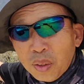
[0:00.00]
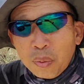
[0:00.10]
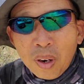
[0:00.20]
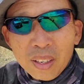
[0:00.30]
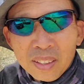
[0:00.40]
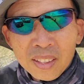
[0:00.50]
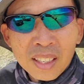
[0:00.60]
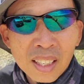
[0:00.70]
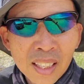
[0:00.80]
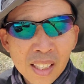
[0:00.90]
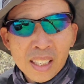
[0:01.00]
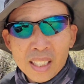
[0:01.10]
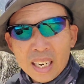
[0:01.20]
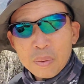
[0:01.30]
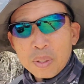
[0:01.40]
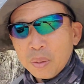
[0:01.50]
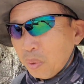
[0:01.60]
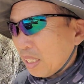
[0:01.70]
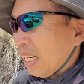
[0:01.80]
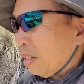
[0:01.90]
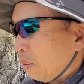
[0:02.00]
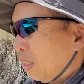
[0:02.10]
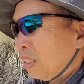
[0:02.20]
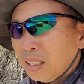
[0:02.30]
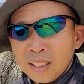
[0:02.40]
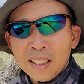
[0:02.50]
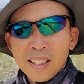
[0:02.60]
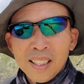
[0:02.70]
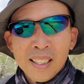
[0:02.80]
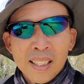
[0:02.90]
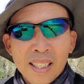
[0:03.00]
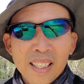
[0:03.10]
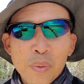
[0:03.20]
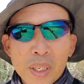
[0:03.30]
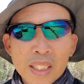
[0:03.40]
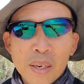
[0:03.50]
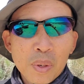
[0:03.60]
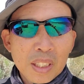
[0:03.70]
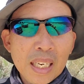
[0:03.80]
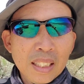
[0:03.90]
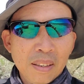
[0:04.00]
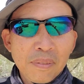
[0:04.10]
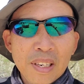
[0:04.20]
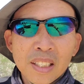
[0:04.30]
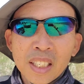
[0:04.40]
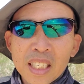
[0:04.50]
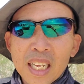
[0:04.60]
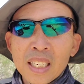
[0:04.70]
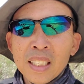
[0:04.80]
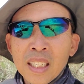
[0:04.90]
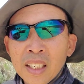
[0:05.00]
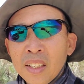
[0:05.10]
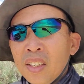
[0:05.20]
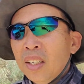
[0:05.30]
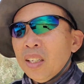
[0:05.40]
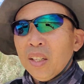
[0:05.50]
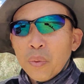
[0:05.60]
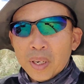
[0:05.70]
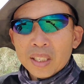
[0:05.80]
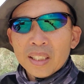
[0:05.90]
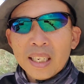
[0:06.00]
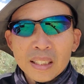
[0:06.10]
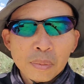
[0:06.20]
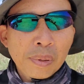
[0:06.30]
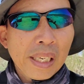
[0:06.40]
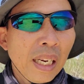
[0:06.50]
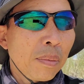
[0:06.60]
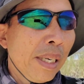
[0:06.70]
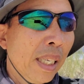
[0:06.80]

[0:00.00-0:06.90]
the water. That was a workout. Anyways, I was catching fish, and then the wind started to pick up,